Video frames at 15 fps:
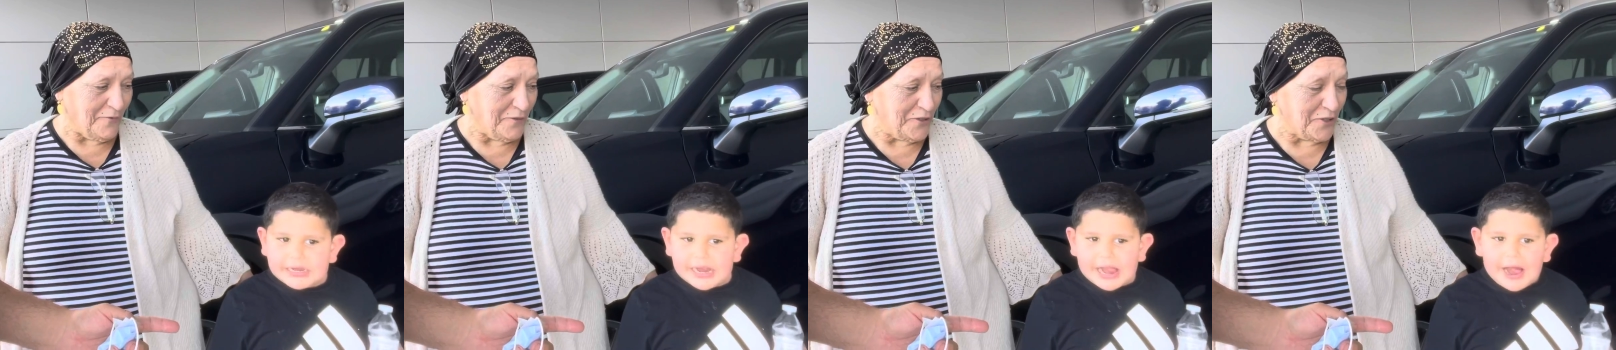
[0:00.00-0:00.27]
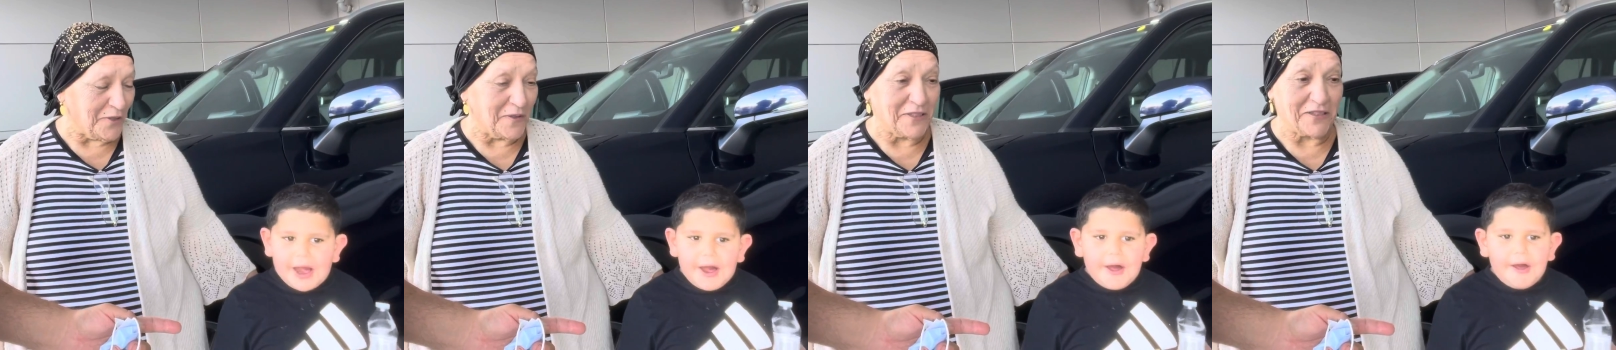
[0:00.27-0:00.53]
Speaker 1: We're
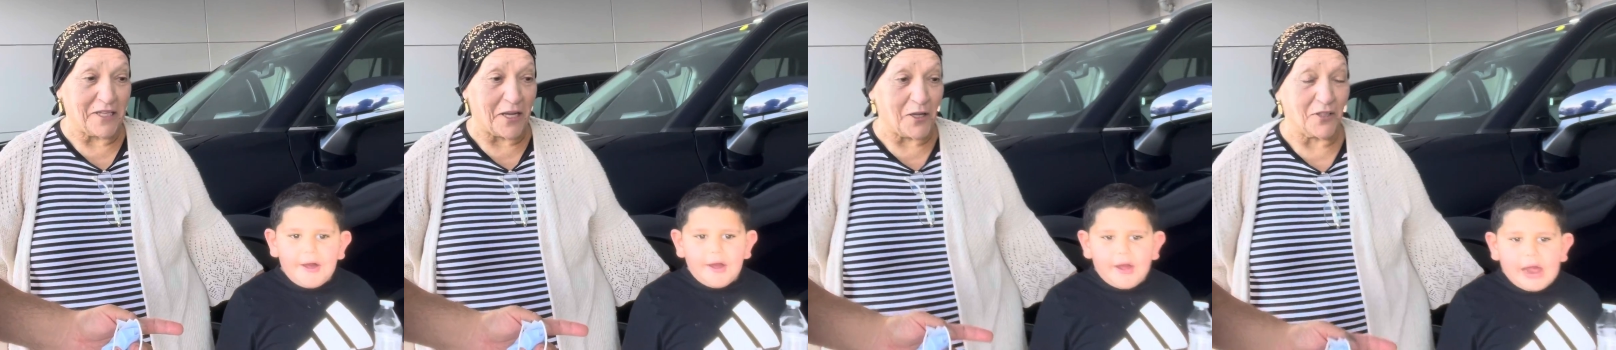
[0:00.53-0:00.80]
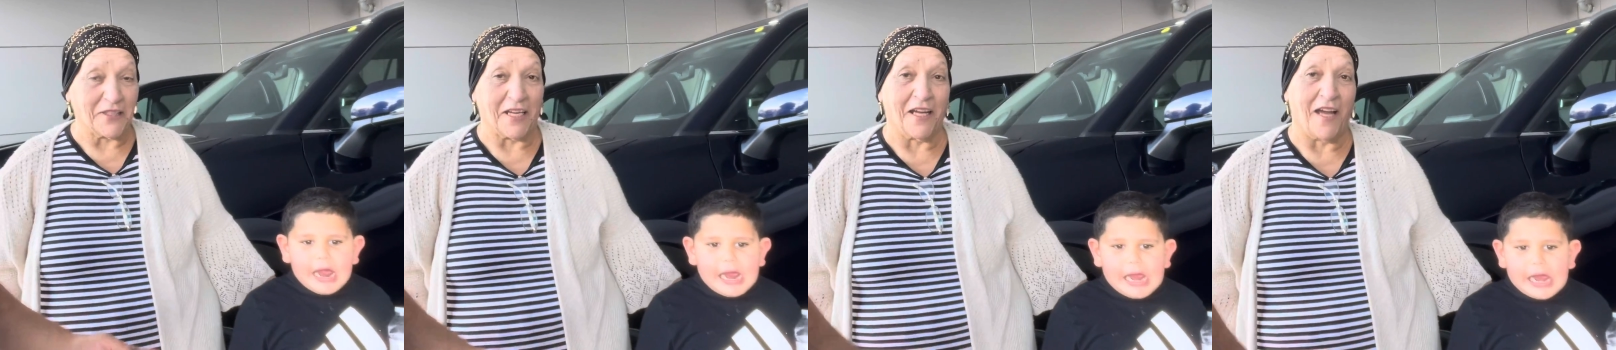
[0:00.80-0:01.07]
drawing
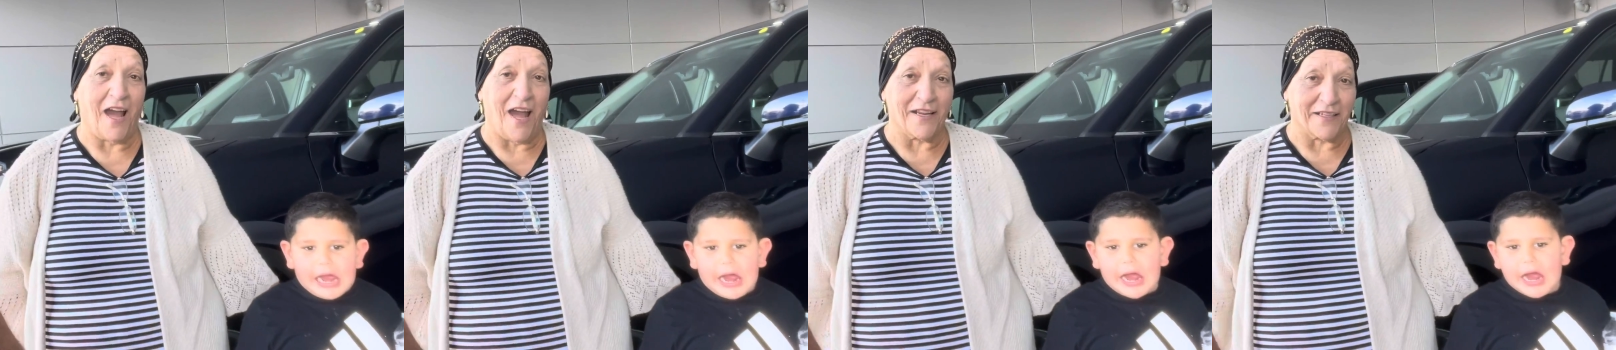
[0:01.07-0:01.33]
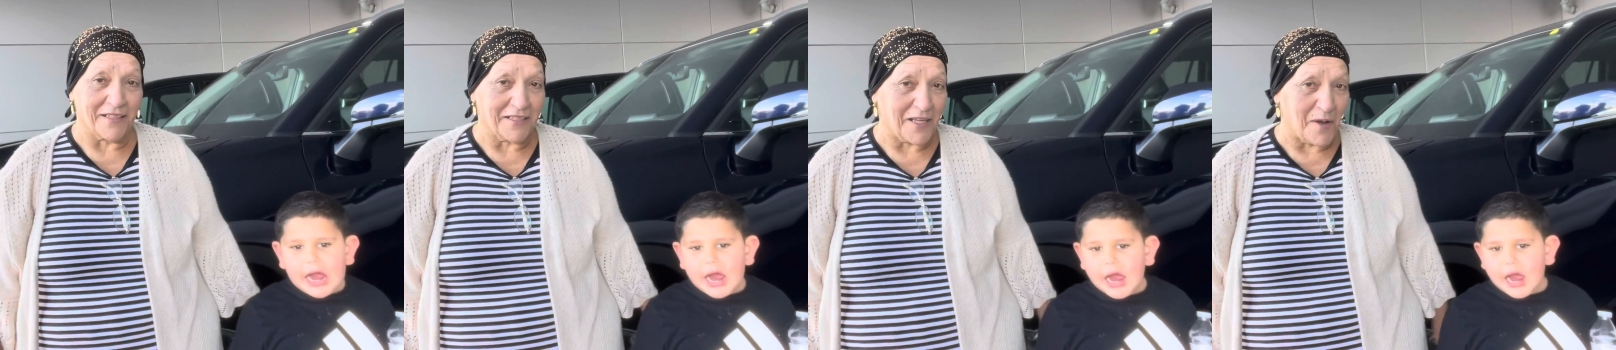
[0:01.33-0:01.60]
Toyota car.
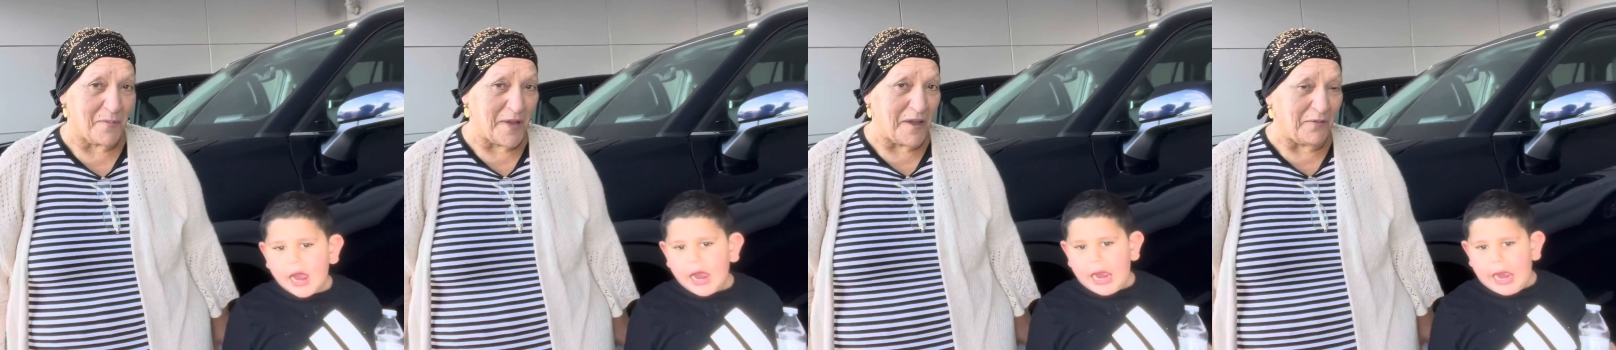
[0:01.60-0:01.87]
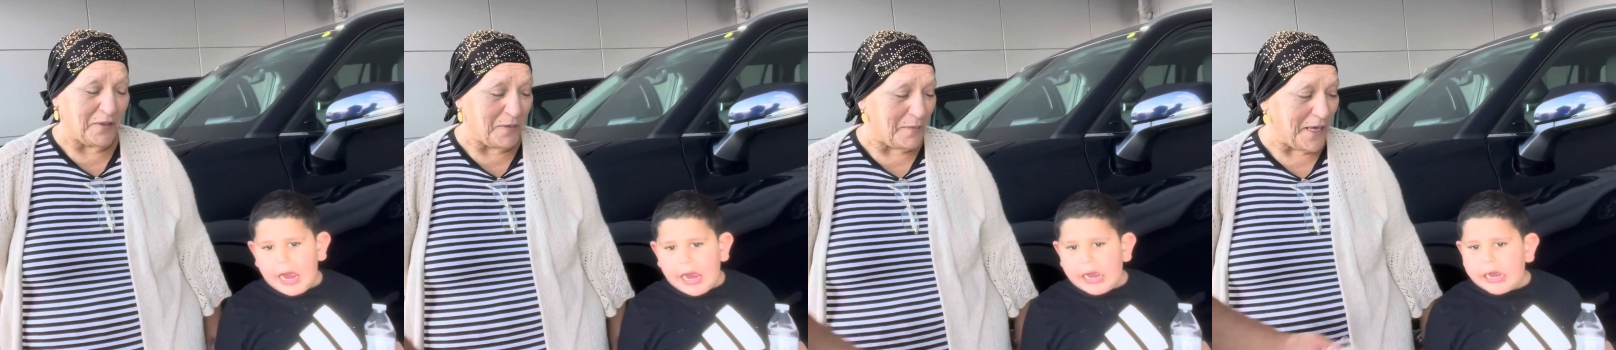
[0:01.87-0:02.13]
Come
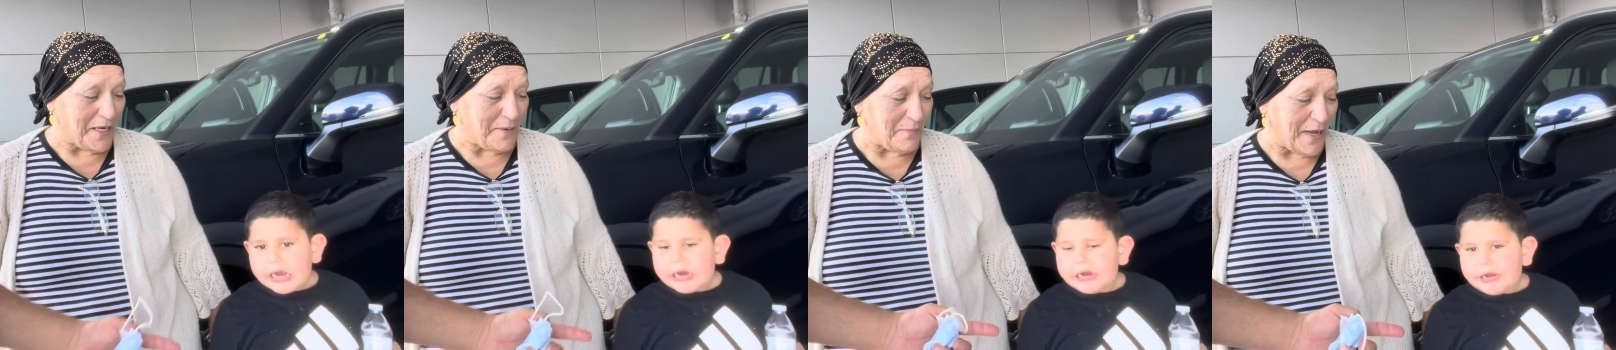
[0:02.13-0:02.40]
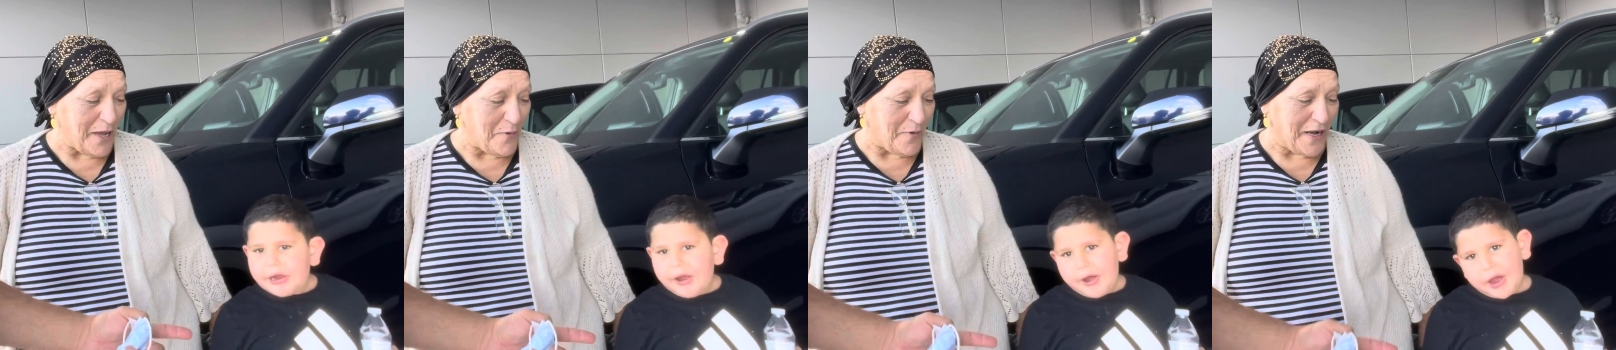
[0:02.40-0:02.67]
everybody
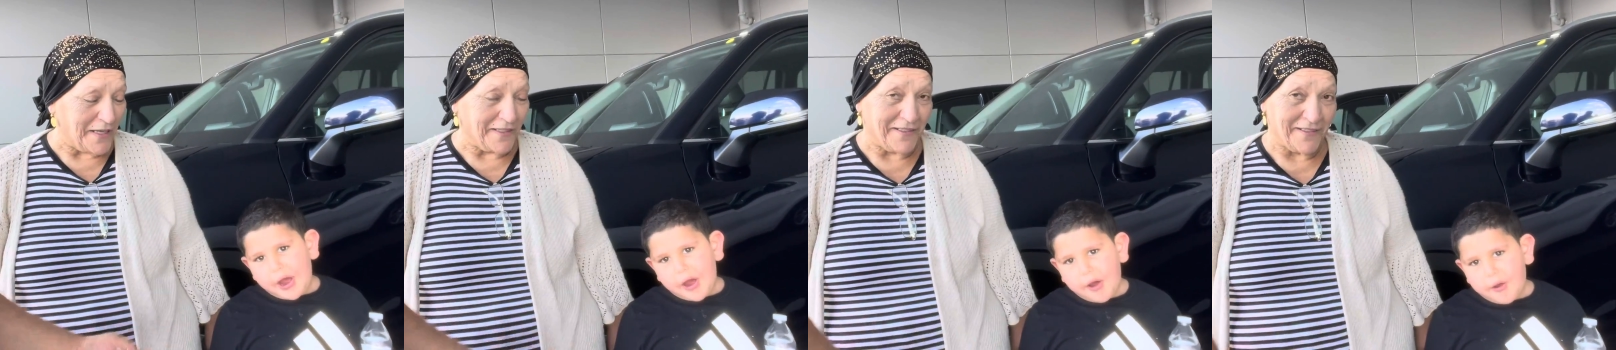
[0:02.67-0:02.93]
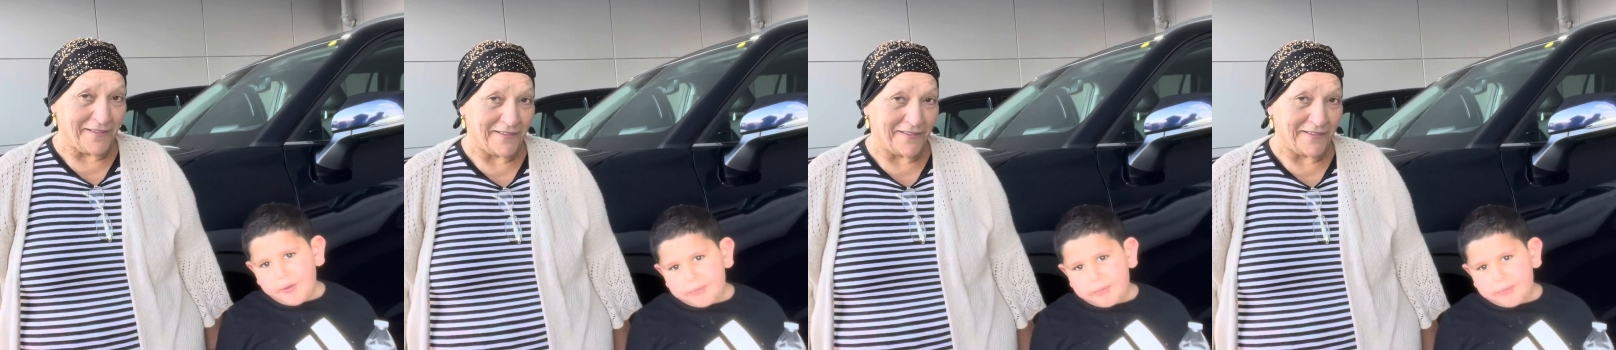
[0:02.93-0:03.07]
buy one.